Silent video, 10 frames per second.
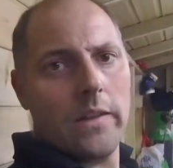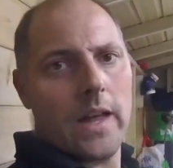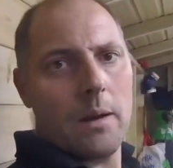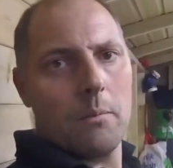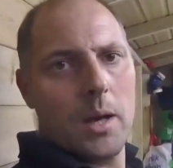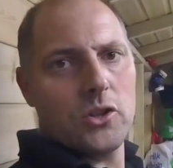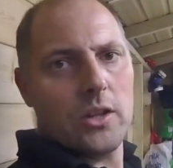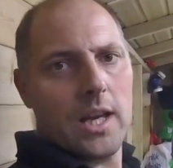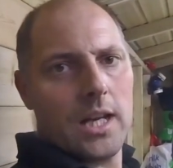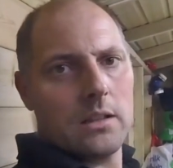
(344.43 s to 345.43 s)
that, measure
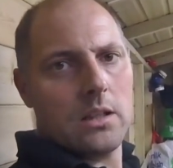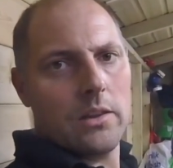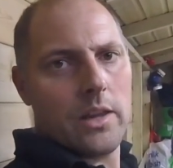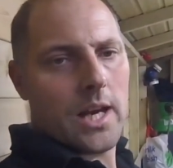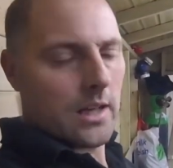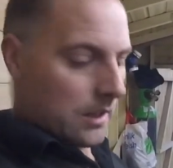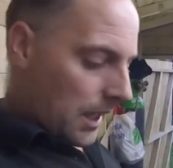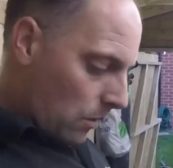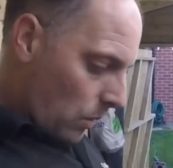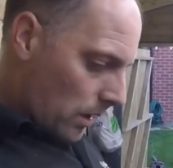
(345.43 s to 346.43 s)
that, cut that, get
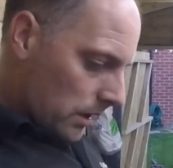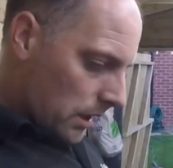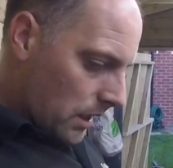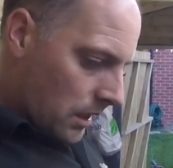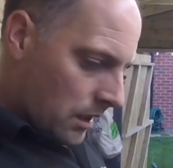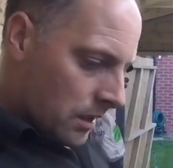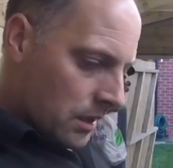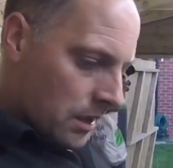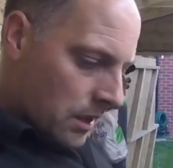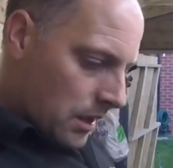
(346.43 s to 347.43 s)
it welded in,
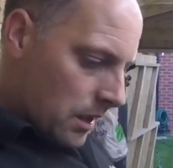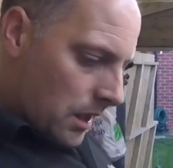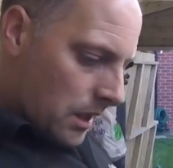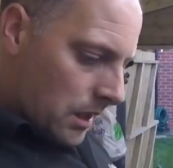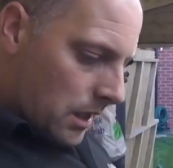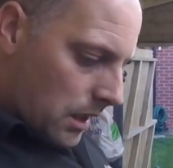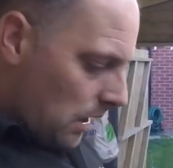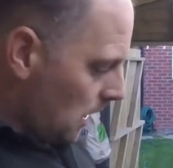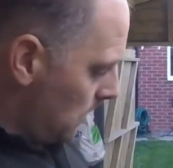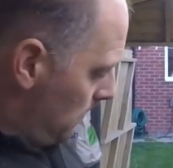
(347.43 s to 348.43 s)

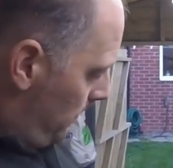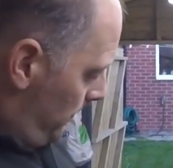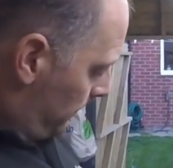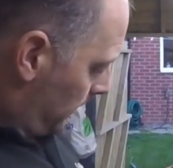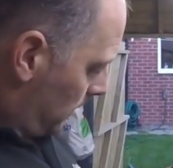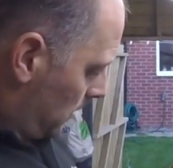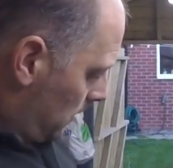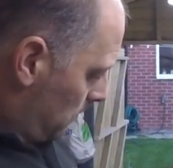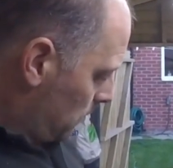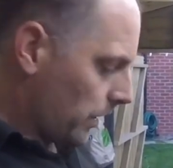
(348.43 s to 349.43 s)
and
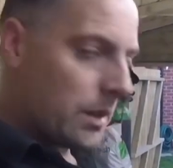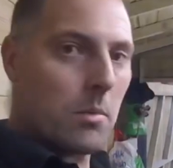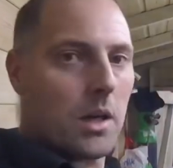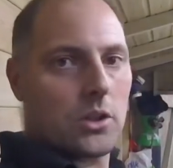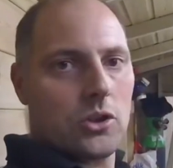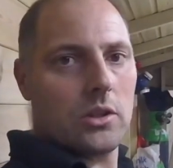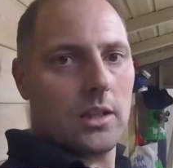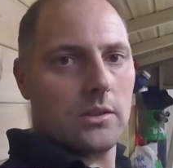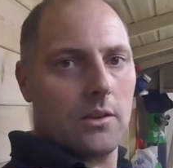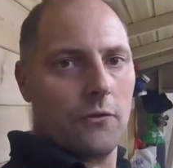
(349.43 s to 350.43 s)
pretty much
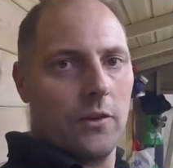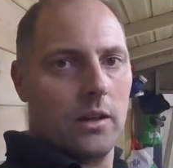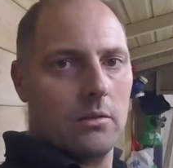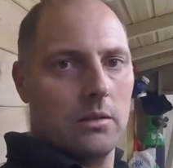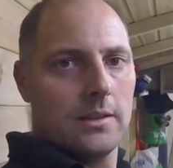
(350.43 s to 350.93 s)
that's it for now.